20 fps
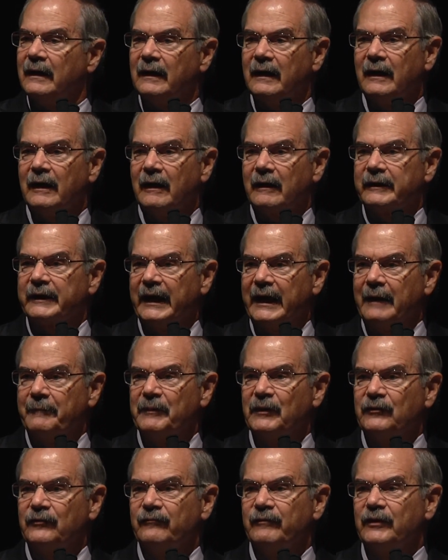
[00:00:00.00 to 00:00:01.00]
Our
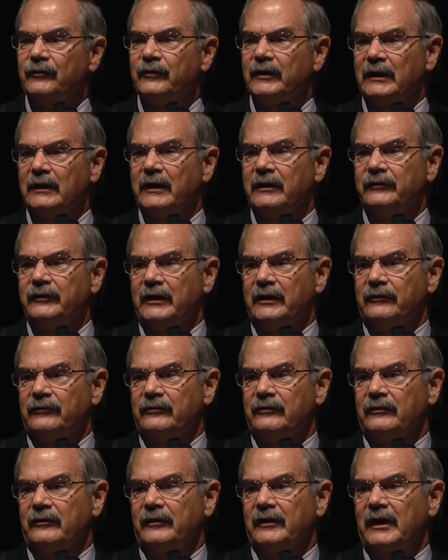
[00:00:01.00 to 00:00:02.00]
campus
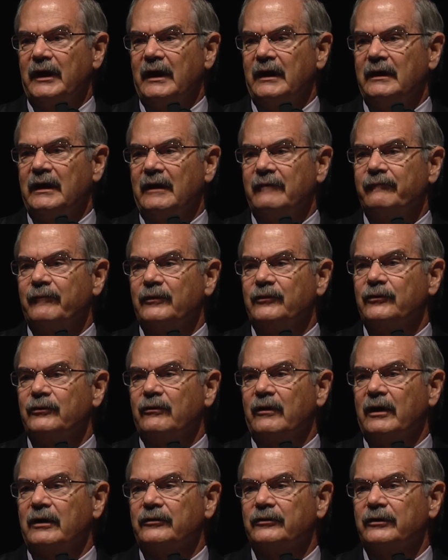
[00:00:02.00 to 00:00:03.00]
facilities and
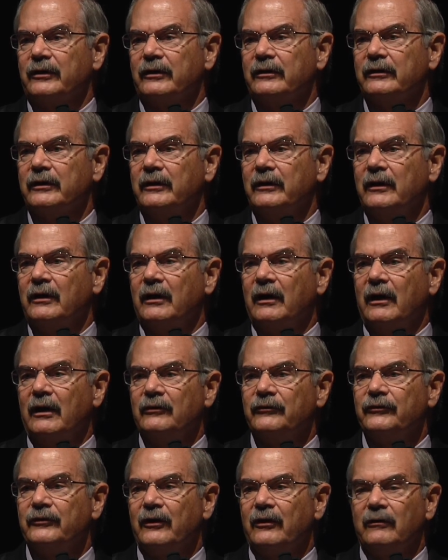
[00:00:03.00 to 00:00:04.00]
infrastructure
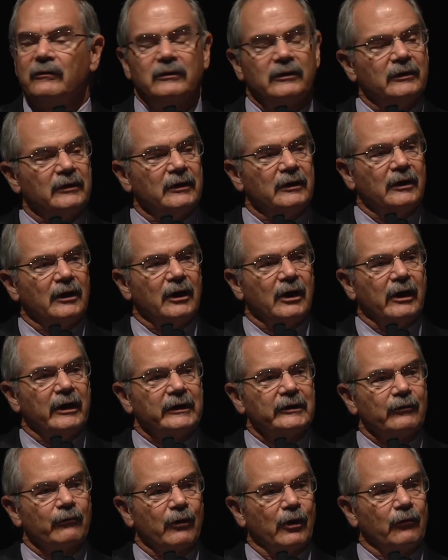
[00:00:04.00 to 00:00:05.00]
also are
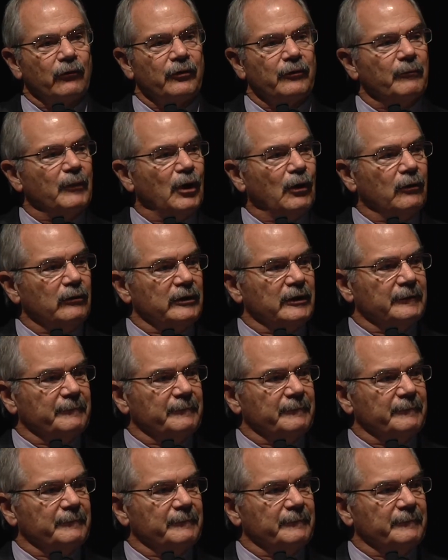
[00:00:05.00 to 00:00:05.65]
in growth mode.